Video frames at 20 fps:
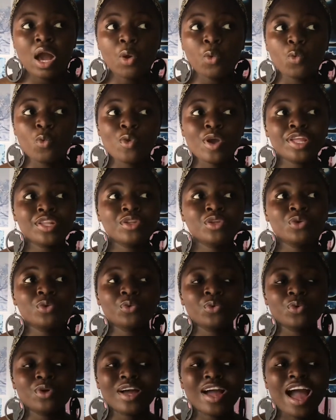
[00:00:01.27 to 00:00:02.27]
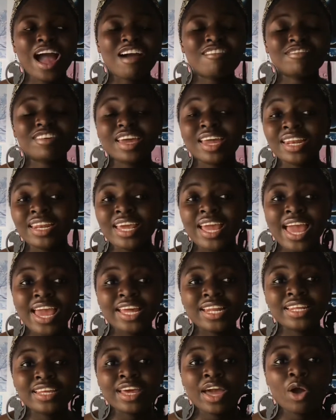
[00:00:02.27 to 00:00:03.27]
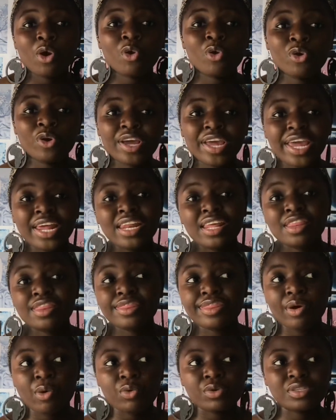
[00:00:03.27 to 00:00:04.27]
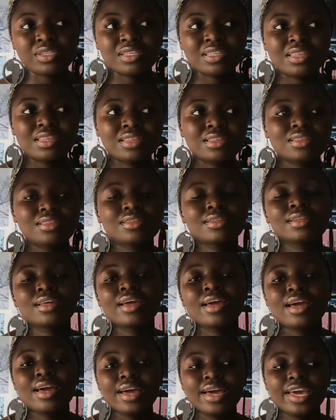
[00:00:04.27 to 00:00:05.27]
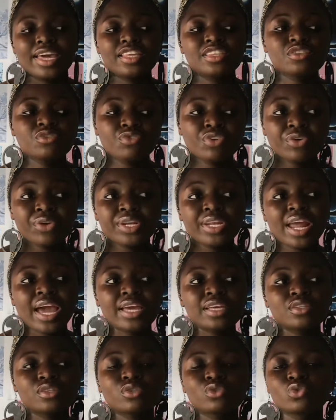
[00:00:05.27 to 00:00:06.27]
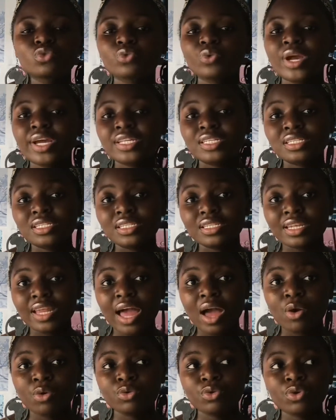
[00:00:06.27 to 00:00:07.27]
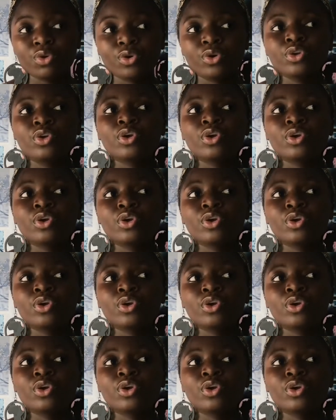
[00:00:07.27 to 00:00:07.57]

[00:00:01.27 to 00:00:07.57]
when you have any idea or any thought, it's very nice to write it down on your